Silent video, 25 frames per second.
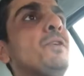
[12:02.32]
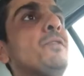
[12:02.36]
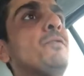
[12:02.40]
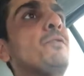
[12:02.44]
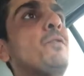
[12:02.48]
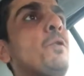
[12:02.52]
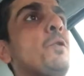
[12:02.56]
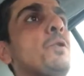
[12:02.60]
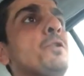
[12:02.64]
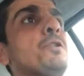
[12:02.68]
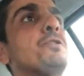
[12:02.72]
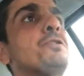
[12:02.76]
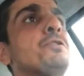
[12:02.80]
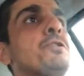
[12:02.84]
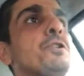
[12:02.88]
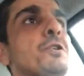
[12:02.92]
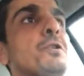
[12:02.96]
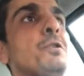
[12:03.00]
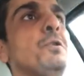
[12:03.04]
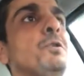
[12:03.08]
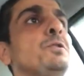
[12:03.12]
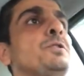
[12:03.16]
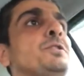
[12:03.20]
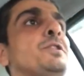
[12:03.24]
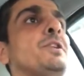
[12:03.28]
for all your shared
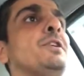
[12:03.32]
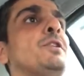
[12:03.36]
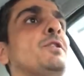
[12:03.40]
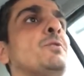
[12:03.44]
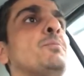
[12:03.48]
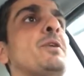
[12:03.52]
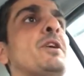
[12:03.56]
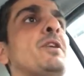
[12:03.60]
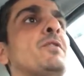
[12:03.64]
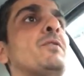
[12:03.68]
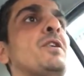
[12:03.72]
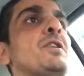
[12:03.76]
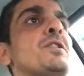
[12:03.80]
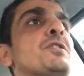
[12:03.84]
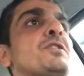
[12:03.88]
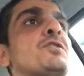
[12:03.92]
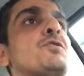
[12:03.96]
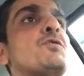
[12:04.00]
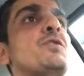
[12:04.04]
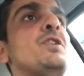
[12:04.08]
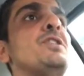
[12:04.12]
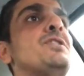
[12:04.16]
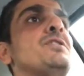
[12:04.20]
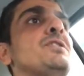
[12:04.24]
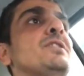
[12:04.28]
hosting, domain
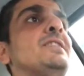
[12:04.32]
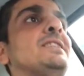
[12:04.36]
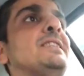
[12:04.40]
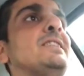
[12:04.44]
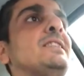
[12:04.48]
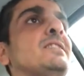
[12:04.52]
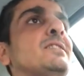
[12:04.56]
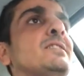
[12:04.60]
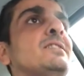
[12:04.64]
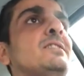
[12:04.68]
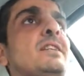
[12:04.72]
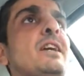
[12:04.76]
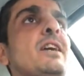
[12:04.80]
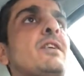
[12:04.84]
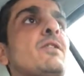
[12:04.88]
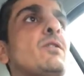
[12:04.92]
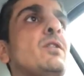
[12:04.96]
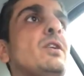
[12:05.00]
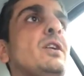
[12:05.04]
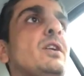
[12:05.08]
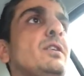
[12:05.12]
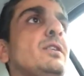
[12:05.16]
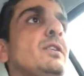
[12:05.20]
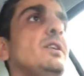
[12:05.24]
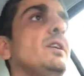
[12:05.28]
registrations,
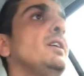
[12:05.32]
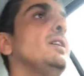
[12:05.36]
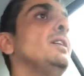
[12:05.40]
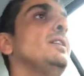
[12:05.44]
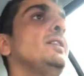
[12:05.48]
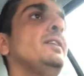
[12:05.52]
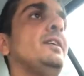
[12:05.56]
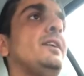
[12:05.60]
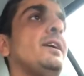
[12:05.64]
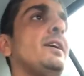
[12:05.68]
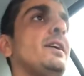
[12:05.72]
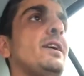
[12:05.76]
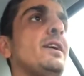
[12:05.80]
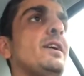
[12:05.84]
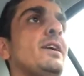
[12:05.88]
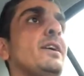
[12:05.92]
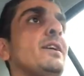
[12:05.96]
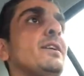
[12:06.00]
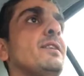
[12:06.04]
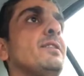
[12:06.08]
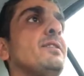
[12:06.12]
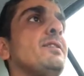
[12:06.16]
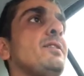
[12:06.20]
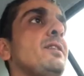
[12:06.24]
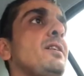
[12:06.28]
etc.
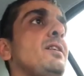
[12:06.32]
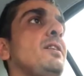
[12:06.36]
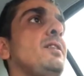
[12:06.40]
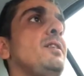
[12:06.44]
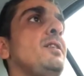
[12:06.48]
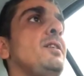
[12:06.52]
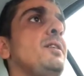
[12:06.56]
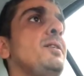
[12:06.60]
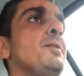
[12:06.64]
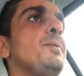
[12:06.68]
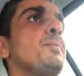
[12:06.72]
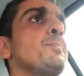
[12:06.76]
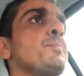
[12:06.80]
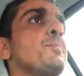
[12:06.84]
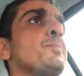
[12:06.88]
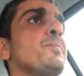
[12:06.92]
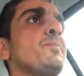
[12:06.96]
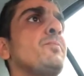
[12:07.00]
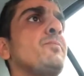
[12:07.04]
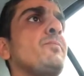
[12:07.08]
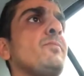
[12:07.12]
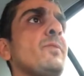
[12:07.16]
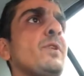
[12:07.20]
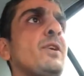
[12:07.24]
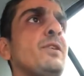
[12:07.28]
And
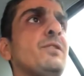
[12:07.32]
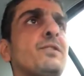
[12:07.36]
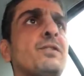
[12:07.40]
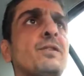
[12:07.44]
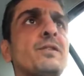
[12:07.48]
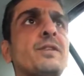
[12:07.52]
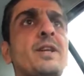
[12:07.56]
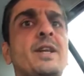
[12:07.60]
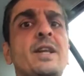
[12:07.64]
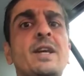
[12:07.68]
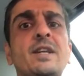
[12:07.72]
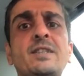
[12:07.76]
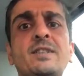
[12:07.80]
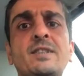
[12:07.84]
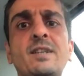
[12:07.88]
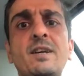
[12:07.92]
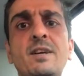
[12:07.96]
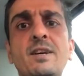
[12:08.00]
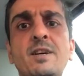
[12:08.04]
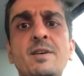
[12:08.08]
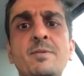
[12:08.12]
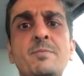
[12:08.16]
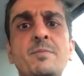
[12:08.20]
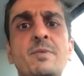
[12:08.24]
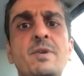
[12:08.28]
until the next
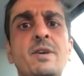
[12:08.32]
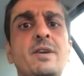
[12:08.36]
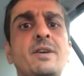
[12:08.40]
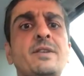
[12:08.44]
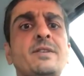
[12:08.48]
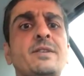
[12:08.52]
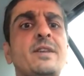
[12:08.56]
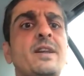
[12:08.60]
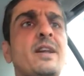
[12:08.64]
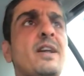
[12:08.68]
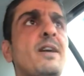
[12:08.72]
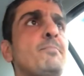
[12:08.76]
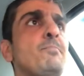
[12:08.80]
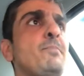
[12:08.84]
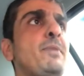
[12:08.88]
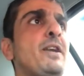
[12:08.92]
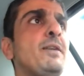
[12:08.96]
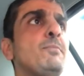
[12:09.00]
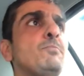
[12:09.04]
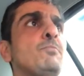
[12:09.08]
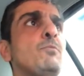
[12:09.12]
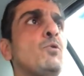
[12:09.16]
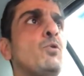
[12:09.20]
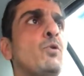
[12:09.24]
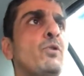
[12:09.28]
time, until I
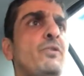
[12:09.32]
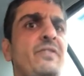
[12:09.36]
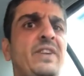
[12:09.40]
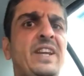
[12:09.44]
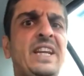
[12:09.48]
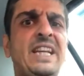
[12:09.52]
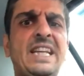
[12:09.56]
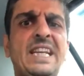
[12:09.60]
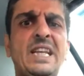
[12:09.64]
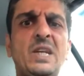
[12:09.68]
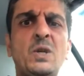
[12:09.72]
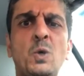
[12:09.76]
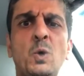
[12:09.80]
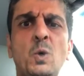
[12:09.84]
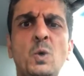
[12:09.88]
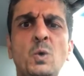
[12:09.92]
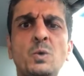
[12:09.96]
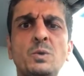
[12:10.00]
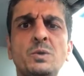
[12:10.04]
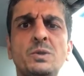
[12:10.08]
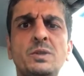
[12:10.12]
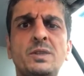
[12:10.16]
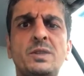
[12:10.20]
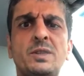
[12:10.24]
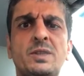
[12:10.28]
make more
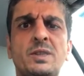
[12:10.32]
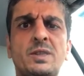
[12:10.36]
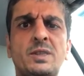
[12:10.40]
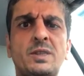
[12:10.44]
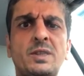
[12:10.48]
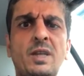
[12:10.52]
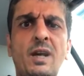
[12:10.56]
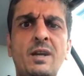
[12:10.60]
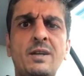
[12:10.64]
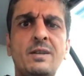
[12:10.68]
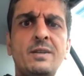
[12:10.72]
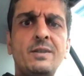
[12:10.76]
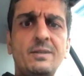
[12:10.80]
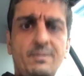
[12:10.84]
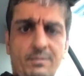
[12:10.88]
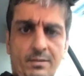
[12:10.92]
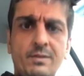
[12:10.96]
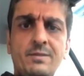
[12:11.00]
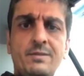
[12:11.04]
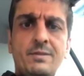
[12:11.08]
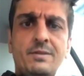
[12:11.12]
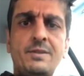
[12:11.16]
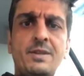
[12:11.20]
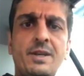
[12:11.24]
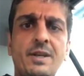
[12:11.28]
videos,
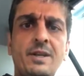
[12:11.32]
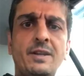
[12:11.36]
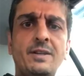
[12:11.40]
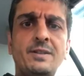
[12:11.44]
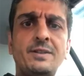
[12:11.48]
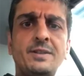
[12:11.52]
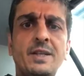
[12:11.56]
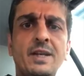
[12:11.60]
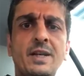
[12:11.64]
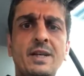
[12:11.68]
take it easy,